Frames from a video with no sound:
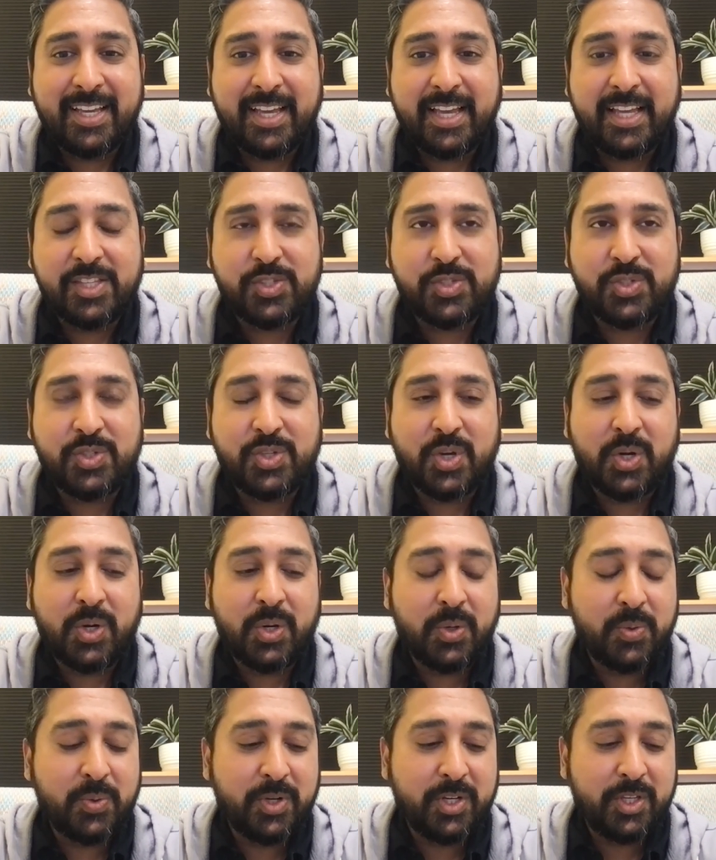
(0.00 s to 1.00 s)
And
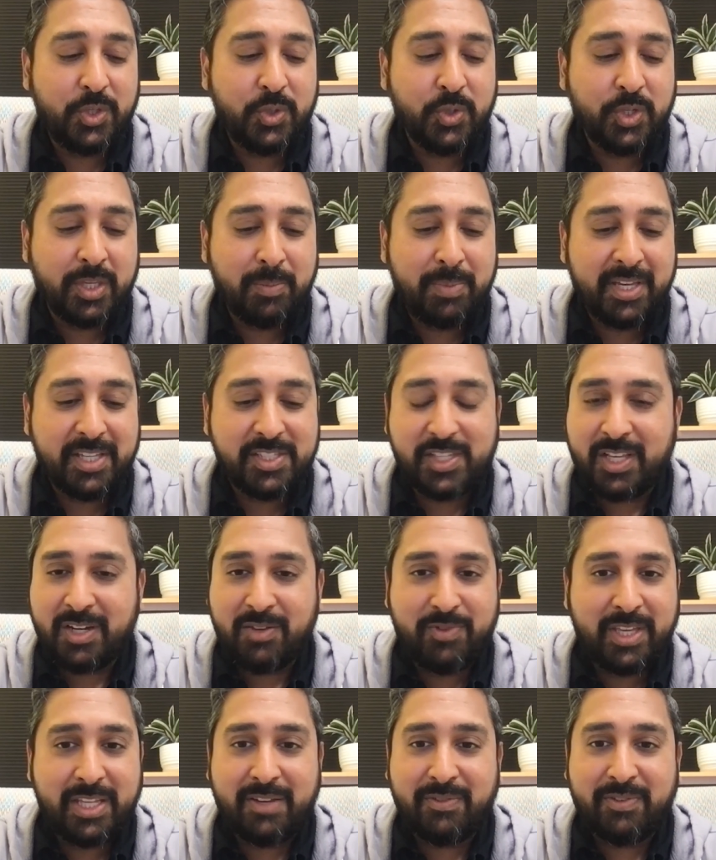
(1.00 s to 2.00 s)
so you can be as
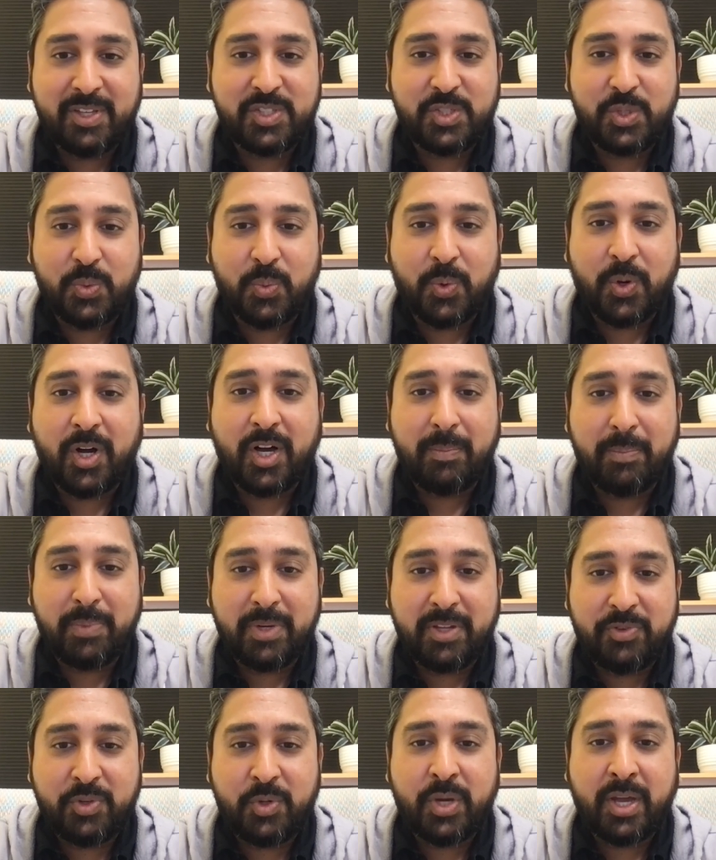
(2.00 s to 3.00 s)
innovative as you want, but
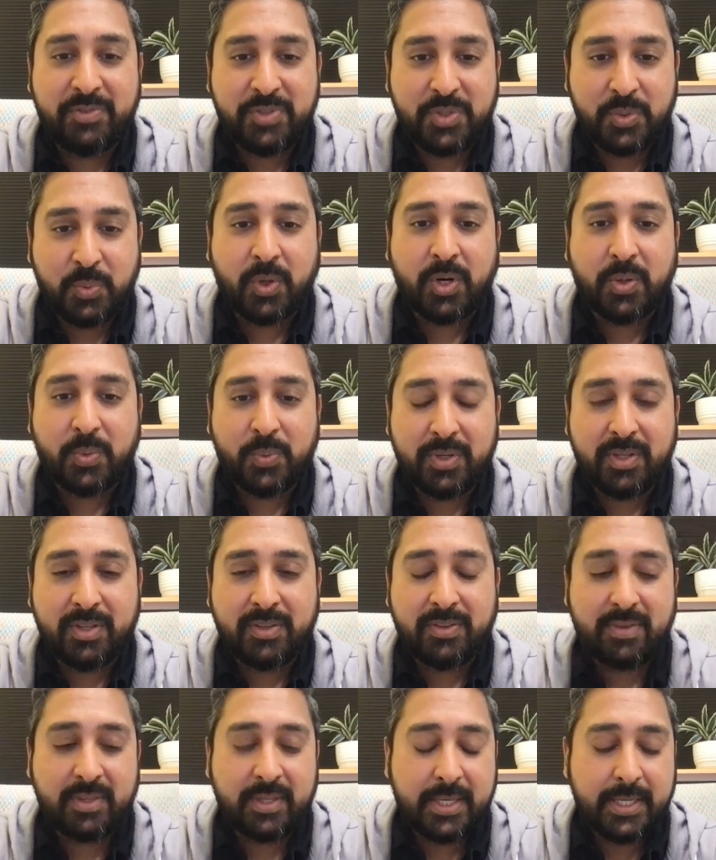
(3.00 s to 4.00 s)
if you have to work
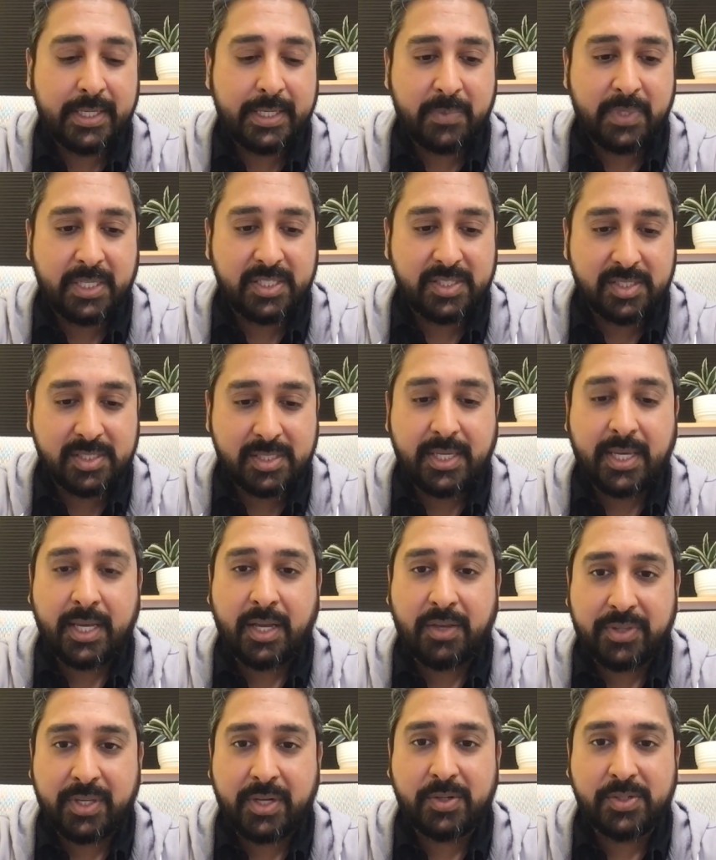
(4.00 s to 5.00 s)
with the existing
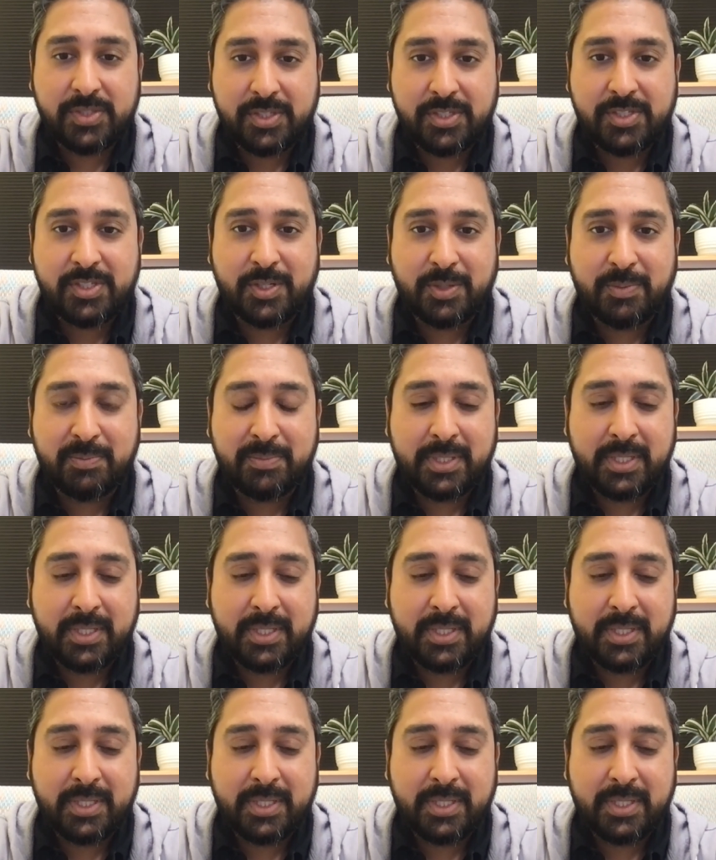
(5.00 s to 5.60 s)
healthcare system,